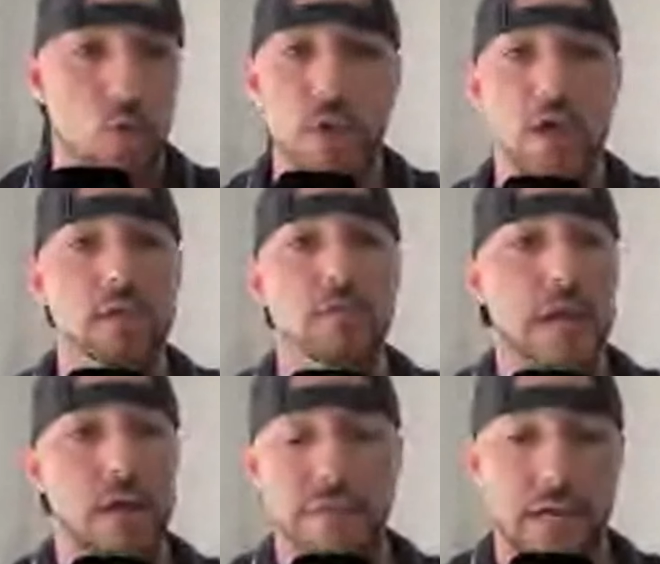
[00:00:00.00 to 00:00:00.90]
We all know
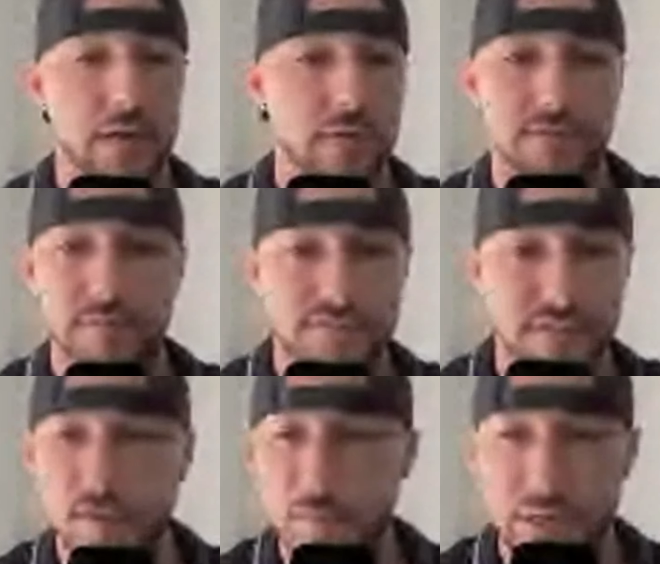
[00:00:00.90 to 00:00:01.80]
the healthcare
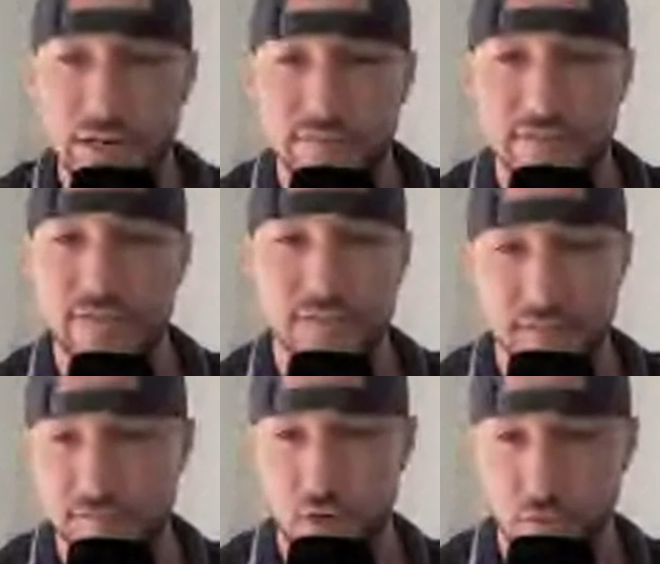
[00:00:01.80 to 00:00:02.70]
system in the United States
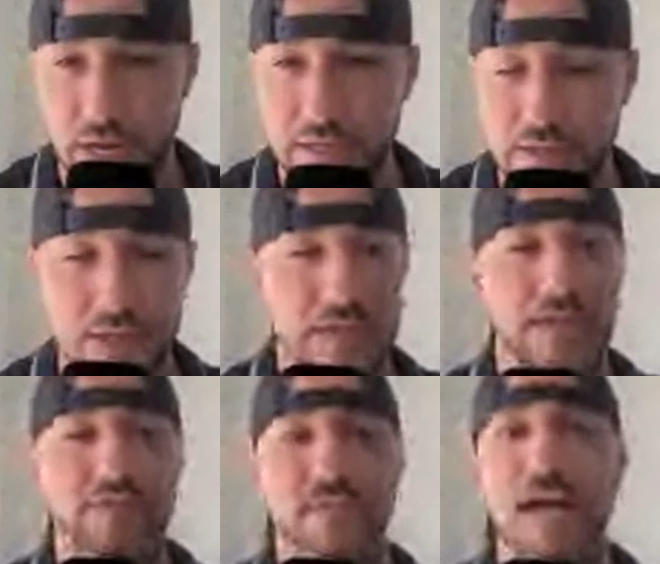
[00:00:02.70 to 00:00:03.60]
isn't great,
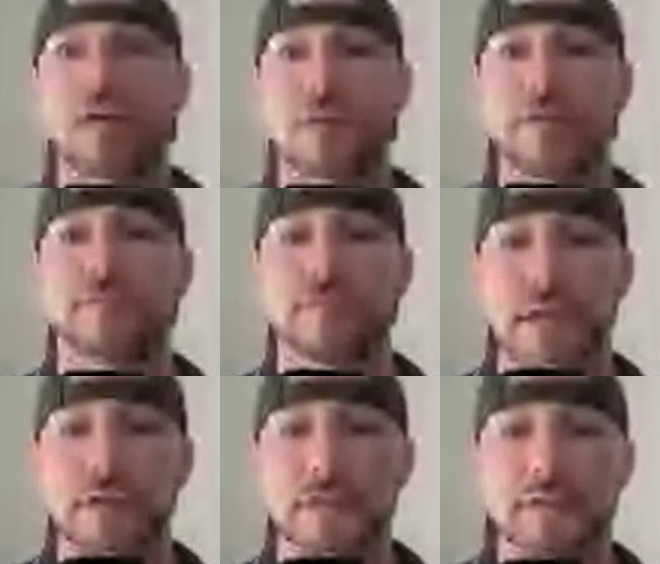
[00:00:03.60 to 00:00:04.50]
and it's not great for
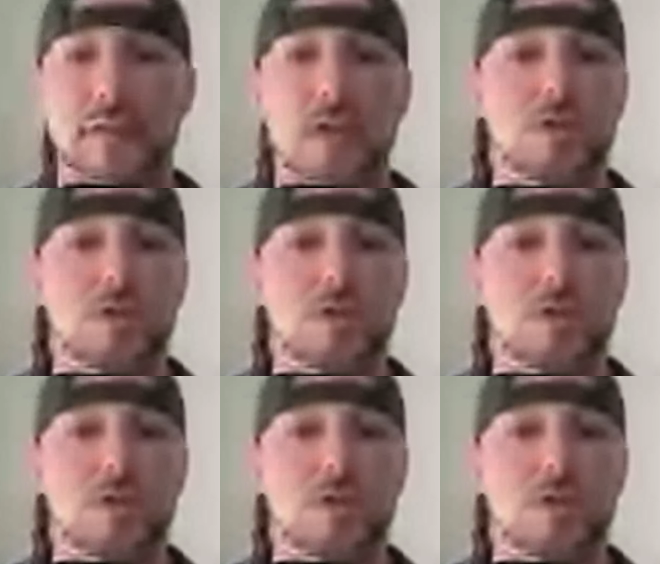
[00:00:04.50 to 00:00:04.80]
veterans.